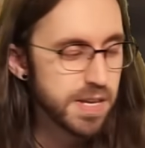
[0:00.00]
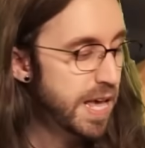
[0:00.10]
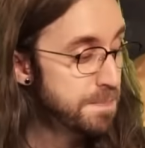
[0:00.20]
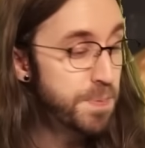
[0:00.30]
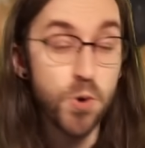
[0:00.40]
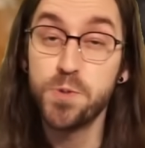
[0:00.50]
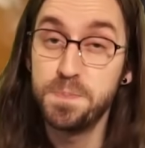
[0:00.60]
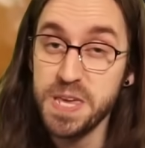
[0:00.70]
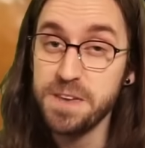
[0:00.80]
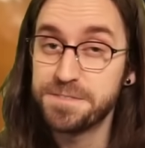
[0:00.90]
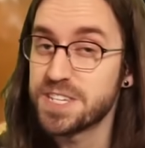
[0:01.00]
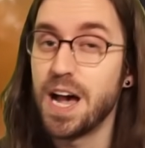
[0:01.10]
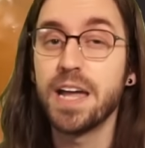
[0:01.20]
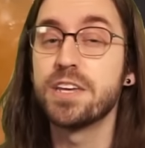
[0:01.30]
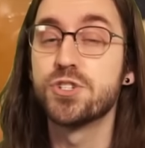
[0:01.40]
And both beefs
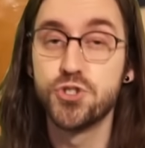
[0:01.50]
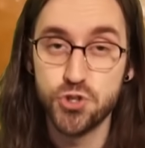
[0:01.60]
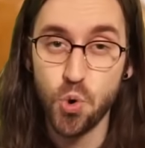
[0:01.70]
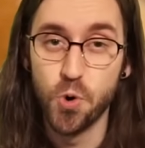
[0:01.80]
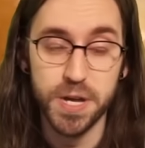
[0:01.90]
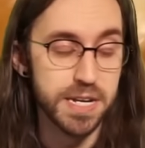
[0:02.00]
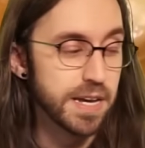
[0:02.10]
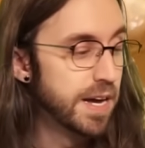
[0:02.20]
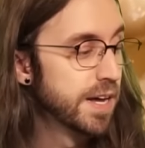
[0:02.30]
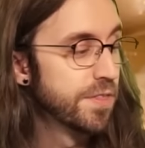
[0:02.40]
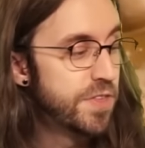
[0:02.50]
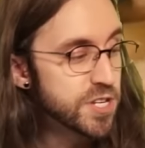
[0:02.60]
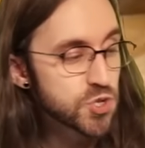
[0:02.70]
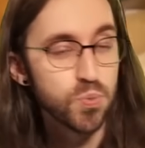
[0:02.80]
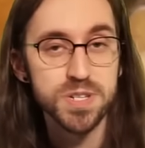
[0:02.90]
I enjoyed.
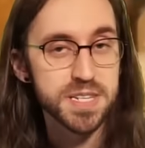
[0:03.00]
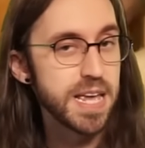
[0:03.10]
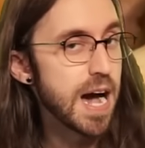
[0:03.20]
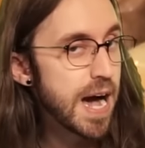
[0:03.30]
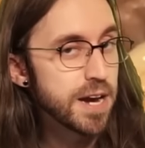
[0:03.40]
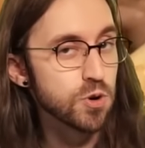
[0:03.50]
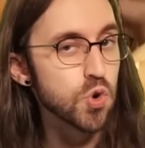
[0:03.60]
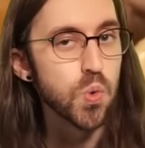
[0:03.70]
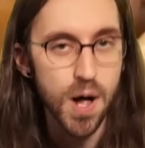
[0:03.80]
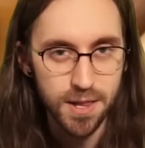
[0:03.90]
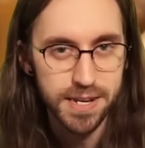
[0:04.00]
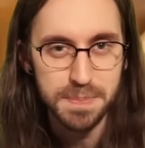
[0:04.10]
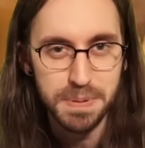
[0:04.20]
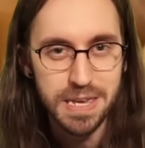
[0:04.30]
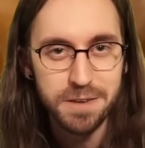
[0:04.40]
This was a higher quality
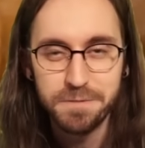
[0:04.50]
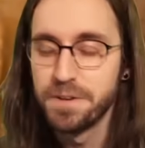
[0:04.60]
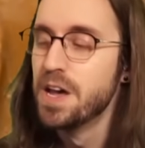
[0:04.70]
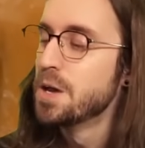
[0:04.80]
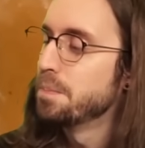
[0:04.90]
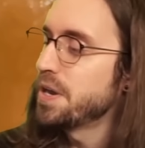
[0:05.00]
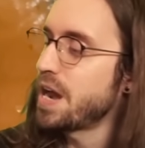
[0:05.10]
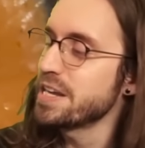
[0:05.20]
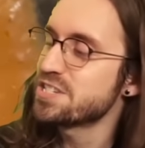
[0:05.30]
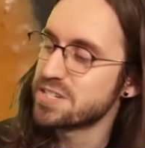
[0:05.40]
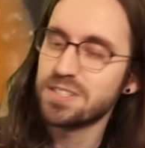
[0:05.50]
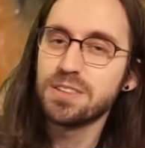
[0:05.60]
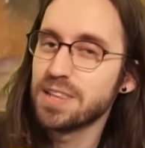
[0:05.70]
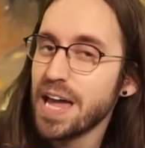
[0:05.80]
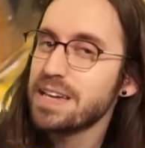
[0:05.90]
beef, but I still
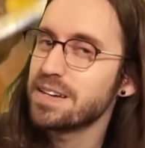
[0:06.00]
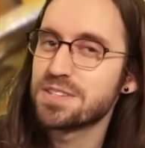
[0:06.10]
like a